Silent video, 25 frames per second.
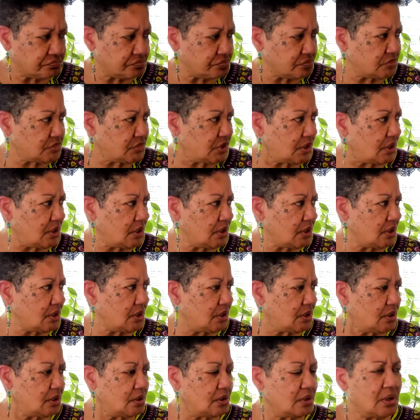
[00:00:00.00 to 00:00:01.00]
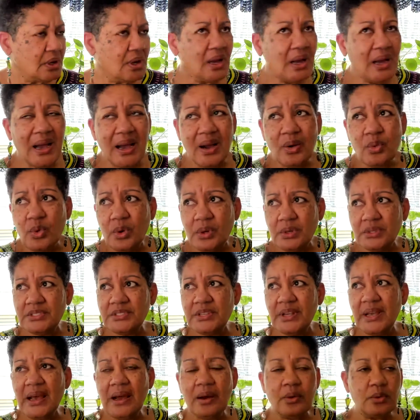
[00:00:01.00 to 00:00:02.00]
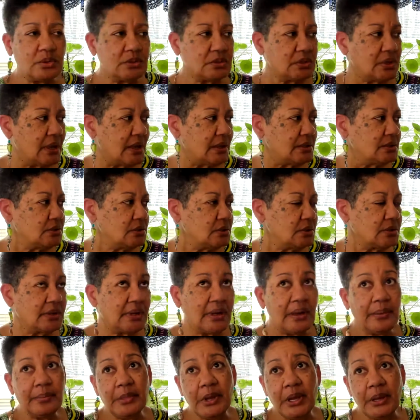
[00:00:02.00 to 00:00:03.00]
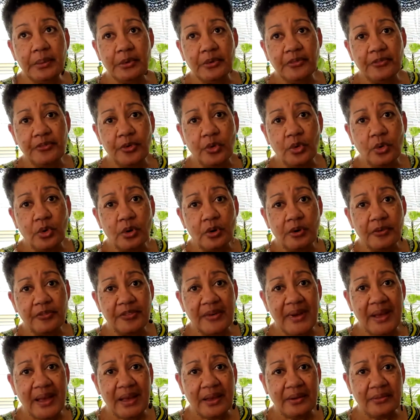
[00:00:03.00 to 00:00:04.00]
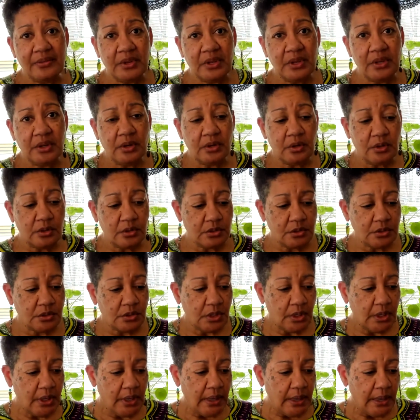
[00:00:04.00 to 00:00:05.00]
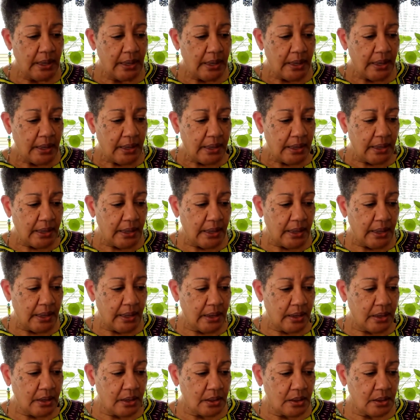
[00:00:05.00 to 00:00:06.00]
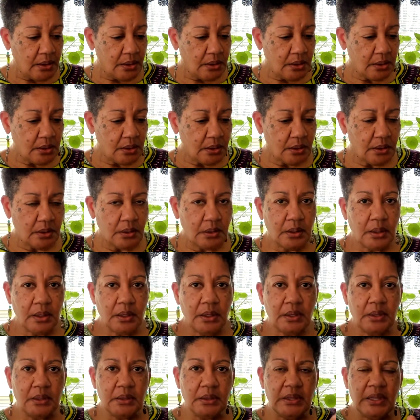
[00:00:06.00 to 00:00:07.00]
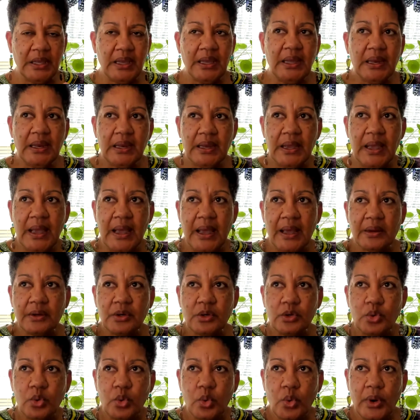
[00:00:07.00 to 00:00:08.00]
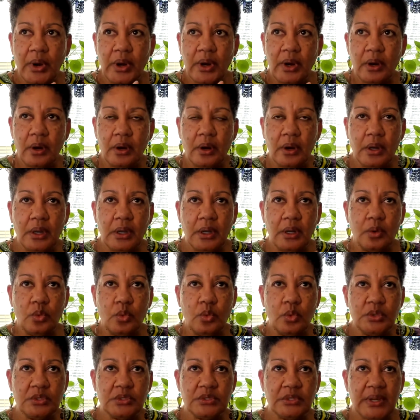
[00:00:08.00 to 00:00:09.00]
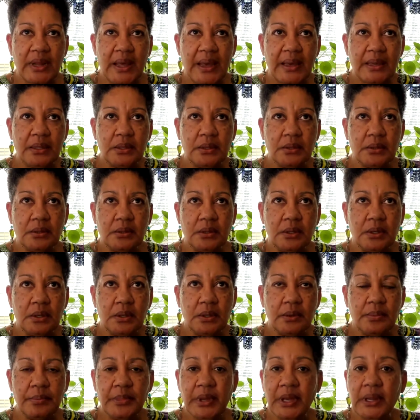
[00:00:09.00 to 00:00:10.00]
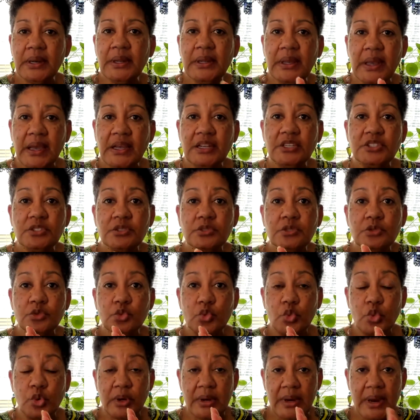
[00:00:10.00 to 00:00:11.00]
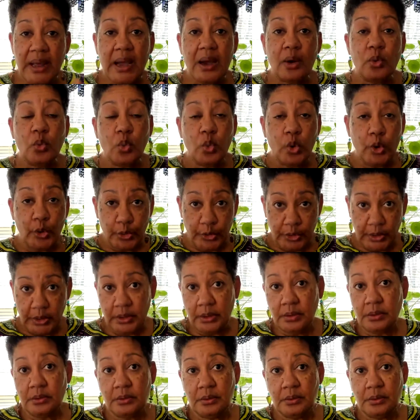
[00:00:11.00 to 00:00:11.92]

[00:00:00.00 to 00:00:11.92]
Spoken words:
I want to say I took that maybe 4 or 5 years, and then it got to where it was like the medications were not working.